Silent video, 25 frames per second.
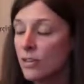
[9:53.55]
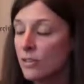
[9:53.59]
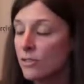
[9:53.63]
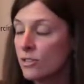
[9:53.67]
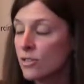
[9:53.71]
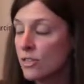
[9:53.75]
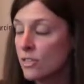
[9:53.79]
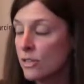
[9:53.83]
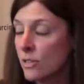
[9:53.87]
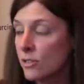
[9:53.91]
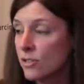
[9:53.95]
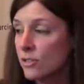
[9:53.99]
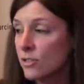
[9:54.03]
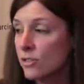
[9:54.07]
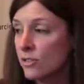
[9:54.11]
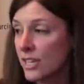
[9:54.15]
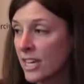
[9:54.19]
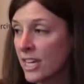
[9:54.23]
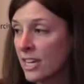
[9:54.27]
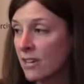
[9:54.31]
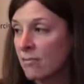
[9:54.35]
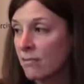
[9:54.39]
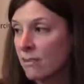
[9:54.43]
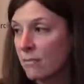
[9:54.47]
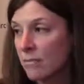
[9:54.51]
disclosures
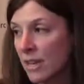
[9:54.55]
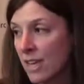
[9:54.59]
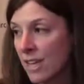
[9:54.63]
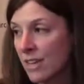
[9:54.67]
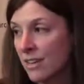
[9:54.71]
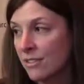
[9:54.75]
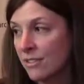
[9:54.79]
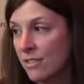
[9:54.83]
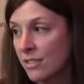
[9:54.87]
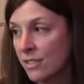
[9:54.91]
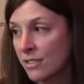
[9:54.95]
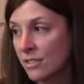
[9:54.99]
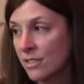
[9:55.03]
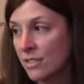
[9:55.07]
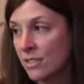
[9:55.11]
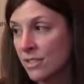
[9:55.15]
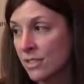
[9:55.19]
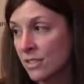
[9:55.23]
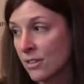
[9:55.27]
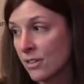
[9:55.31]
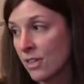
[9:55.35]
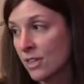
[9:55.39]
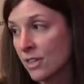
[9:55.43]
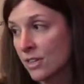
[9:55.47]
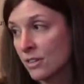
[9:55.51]
can be made if there's a
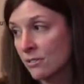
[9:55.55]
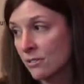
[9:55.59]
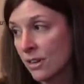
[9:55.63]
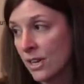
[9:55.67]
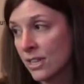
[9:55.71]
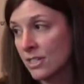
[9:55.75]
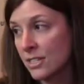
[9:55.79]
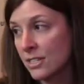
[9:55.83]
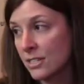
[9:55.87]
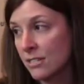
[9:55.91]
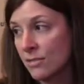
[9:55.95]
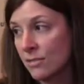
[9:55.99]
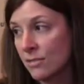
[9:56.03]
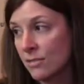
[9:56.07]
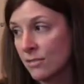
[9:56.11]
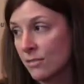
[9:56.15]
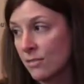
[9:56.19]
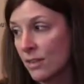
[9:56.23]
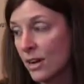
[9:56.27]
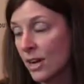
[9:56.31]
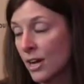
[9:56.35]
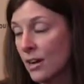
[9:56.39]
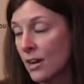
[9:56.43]
serious threat to